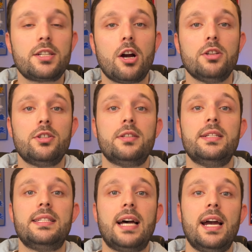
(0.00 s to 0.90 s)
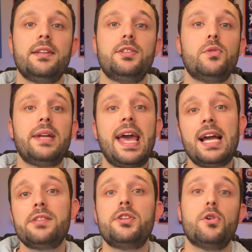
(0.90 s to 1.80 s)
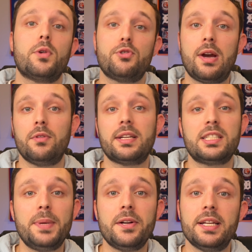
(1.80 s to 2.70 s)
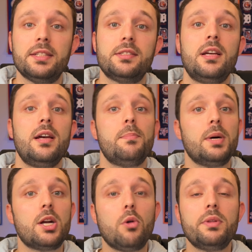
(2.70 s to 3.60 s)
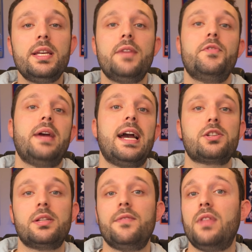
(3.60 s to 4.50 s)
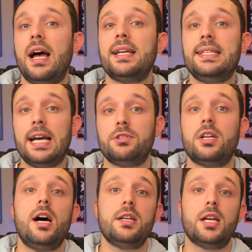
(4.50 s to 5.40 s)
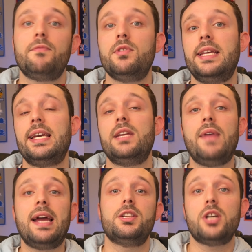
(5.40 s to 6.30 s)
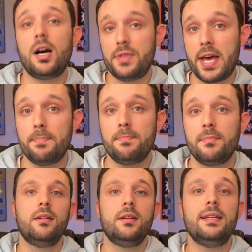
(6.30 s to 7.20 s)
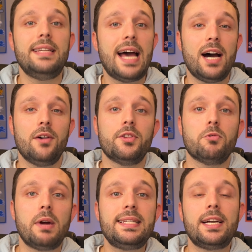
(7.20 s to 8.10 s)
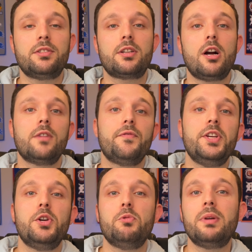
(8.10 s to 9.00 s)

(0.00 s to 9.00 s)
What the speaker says: cards are designed to enhance your travel experience, but only if you're actually flying Delta enough to take advantage of them. Now, the right Delta card for you